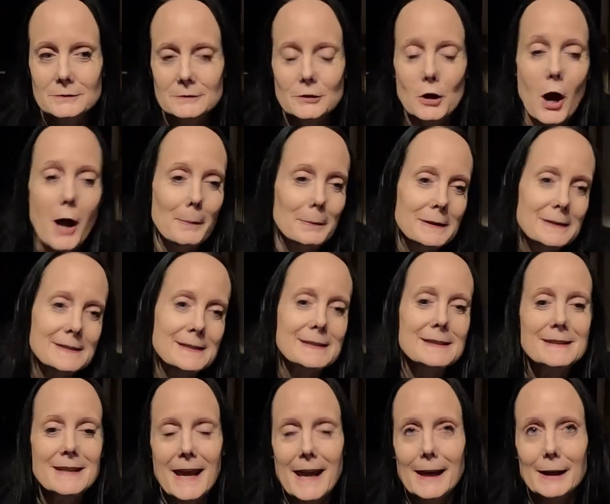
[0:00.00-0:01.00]
goblets
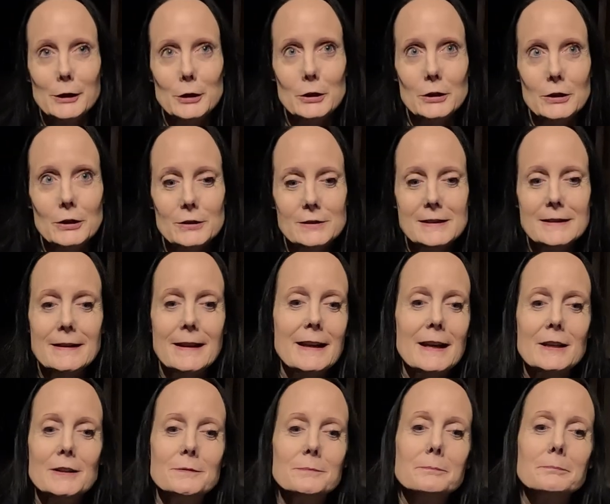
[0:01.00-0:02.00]
and tankards, and then
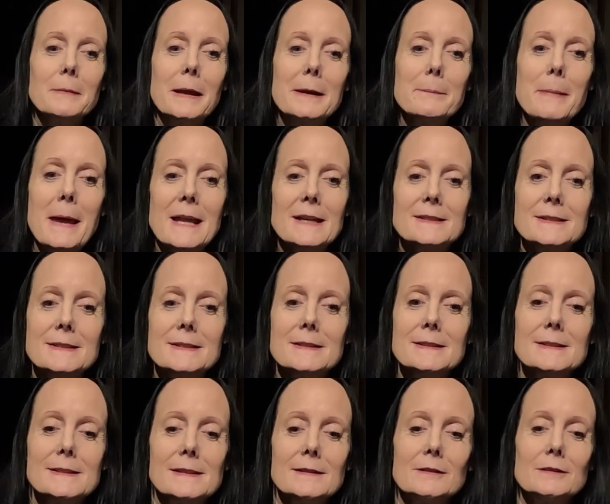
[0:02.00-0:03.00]
I make
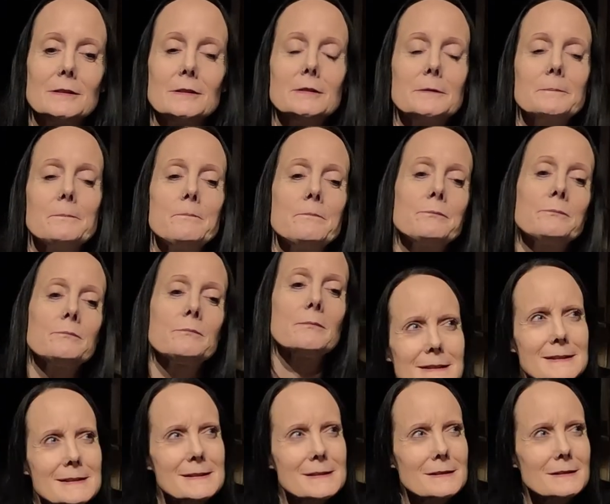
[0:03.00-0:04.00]
pendants. And
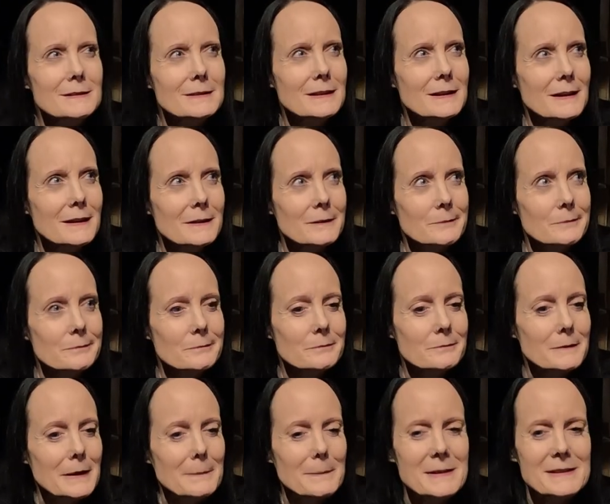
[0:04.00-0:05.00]
it's still,
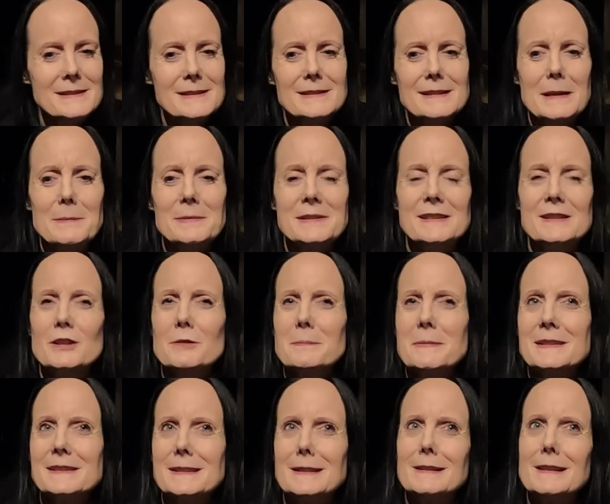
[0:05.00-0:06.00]
my business name is still
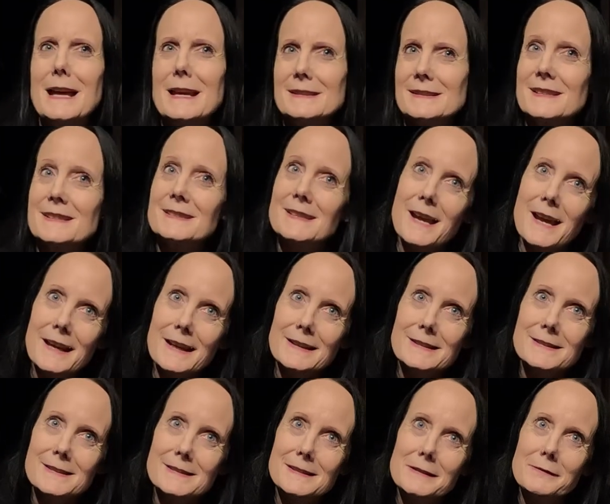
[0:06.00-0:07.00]
Mystic Glass
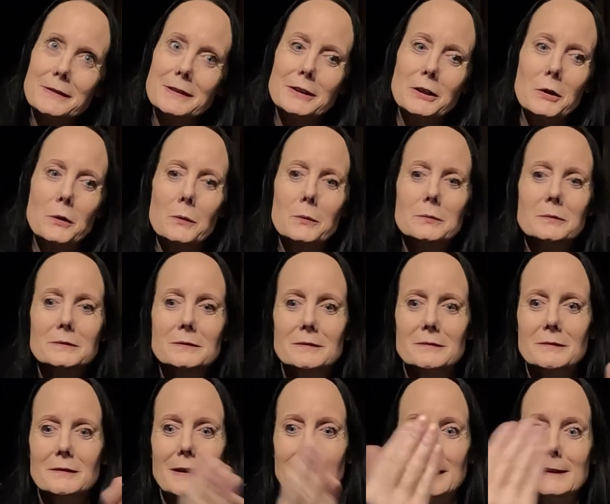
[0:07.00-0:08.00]
Designs, even though
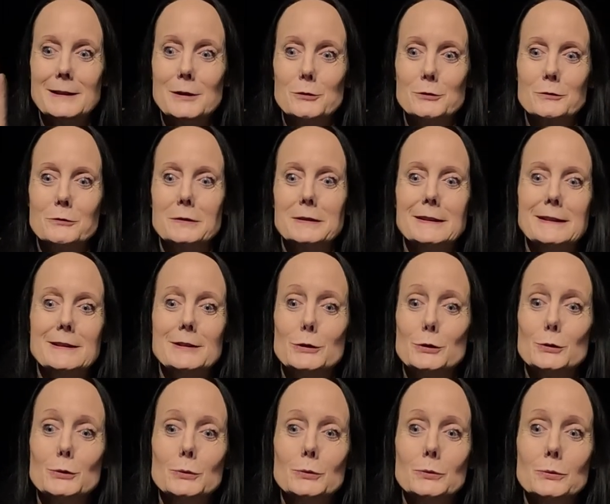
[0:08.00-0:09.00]
I don't really
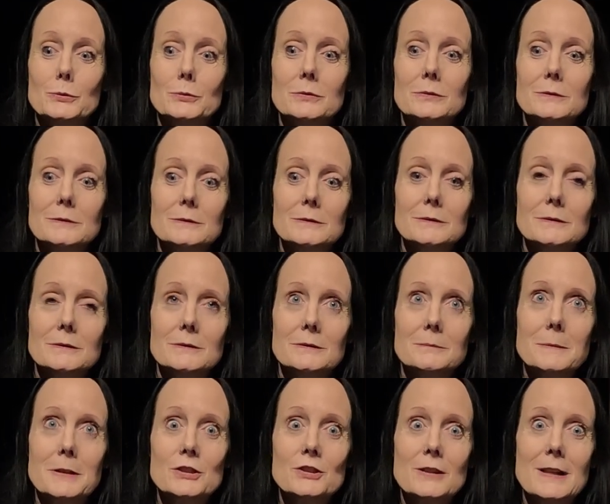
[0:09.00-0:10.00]
do
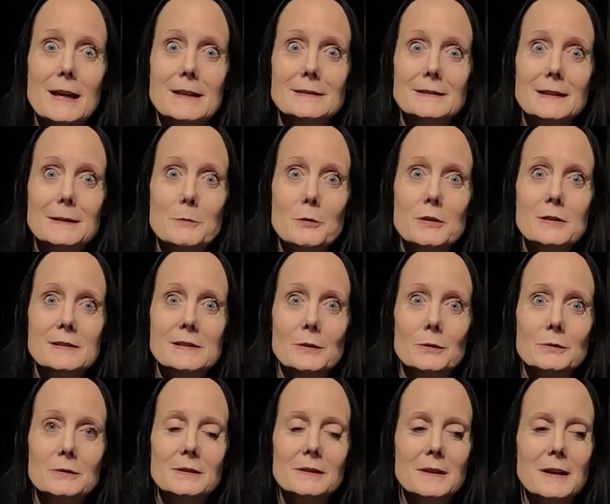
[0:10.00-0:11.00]
much glass anymore, so
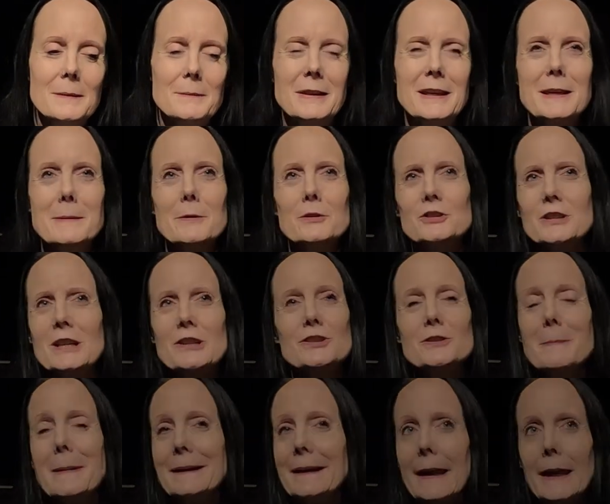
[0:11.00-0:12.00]
I'm thinking about
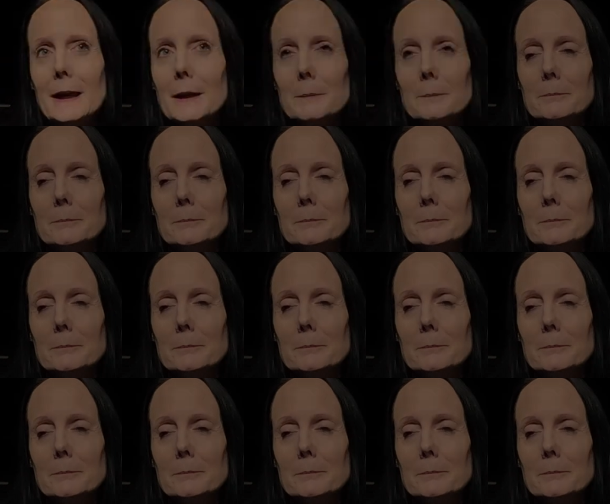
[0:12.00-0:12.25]
changing my name.